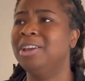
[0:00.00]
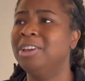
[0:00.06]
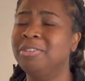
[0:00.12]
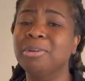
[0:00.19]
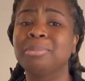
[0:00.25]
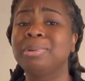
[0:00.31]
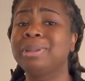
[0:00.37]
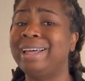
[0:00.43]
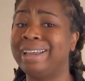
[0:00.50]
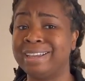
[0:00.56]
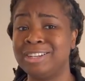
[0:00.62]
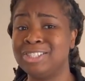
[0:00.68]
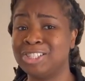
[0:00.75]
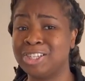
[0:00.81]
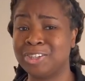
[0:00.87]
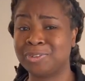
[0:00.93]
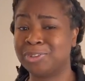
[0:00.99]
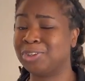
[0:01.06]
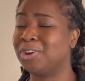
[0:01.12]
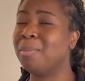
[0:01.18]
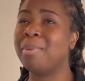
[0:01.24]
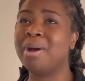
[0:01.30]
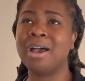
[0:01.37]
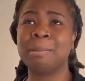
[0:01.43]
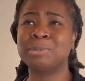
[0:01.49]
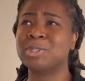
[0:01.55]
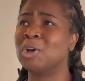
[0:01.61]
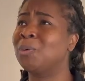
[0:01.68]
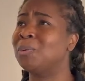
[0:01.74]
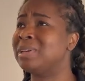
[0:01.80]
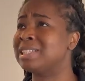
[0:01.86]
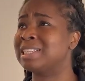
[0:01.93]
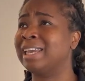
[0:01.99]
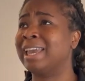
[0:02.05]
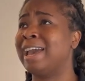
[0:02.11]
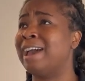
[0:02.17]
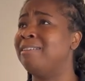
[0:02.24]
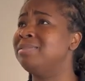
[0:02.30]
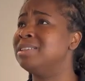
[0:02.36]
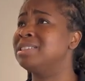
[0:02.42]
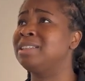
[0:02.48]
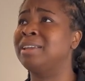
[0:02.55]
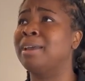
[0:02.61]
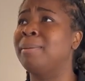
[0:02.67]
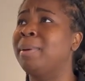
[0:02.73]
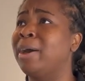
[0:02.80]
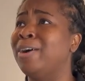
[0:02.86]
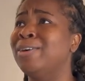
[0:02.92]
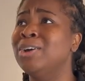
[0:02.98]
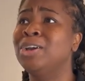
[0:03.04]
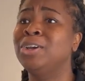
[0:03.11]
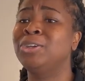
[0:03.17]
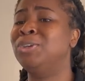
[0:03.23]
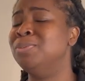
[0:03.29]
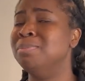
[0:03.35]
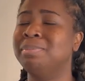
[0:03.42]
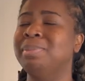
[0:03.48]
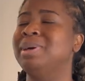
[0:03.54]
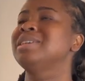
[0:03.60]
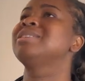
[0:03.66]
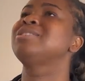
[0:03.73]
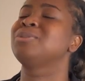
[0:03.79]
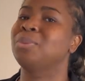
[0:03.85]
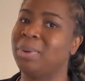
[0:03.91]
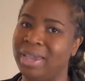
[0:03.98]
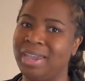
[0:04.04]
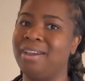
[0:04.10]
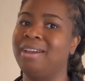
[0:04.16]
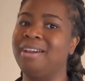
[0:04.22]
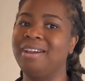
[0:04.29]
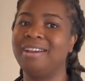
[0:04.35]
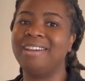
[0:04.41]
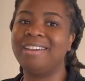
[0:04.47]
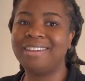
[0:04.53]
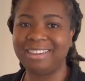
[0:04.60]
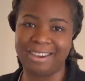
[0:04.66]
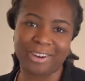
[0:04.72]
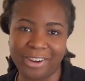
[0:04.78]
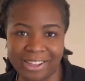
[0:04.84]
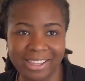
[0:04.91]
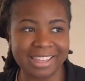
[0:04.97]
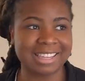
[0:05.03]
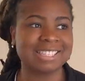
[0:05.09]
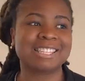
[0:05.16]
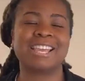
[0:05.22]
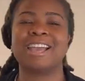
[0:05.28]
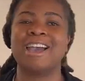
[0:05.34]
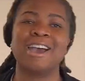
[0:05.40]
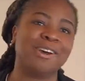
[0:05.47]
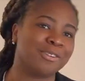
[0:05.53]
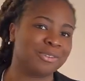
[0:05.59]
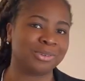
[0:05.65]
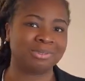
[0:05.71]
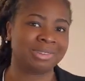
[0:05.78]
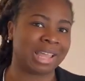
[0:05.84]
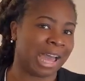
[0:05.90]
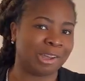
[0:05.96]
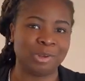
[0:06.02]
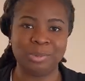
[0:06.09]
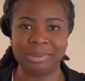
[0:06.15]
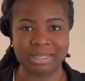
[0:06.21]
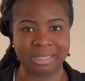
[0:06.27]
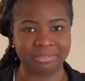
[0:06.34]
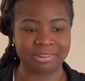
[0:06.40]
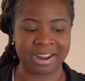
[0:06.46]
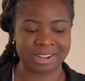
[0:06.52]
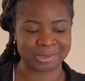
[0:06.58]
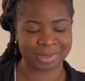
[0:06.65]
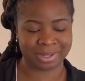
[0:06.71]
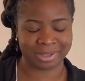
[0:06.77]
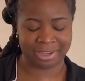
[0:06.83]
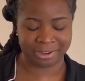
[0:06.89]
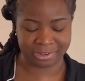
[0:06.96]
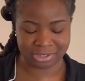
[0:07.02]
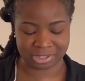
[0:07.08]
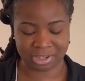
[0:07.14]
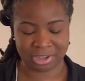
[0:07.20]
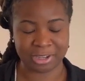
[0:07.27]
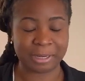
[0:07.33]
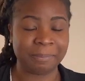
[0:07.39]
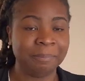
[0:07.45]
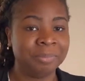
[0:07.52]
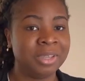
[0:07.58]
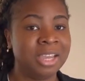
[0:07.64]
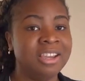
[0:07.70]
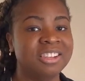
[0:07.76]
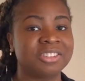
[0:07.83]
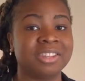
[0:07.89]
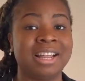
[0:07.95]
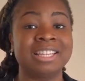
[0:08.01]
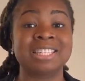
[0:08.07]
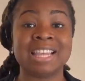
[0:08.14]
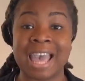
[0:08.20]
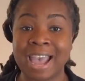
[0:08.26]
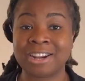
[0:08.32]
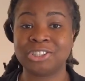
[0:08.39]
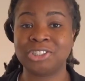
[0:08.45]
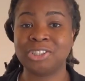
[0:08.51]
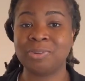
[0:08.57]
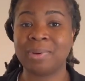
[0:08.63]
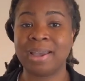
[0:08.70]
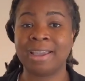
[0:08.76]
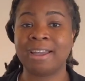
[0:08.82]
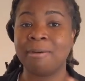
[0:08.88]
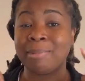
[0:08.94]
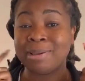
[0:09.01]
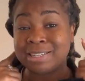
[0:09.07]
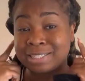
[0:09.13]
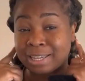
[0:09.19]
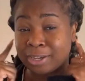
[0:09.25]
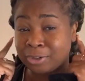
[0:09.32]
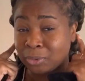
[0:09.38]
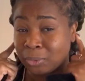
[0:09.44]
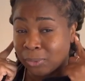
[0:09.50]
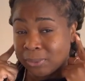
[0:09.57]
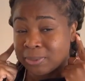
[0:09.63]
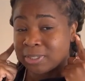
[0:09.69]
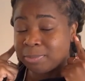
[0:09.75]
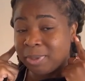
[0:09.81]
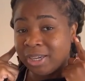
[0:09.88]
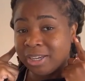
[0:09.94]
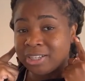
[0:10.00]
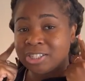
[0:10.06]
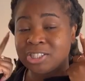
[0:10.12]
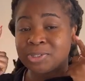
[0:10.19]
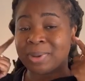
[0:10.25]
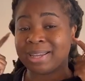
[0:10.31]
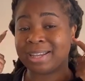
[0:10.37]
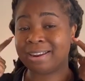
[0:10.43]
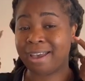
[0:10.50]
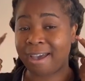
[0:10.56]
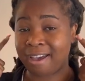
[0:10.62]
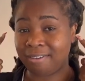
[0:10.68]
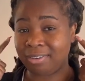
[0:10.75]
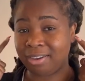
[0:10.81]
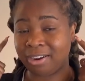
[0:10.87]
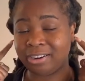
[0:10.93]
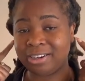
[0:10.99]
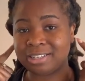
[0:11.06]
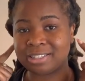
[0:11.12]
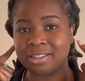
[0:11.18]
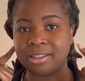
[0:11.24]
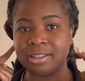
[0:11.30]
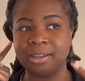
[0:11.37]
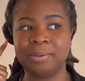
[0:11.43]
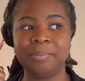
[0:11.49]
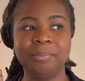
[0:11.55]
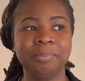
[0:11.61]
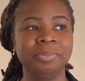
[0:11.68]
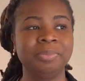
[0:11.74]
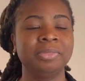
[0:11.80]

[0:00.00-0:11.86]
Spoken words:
if you're Black in general, your moms always like have this thing about you must wear earrings. Like how do you leave your house without earrings on? So that's actually why I got my second holes pierced, so I could have earrings in them.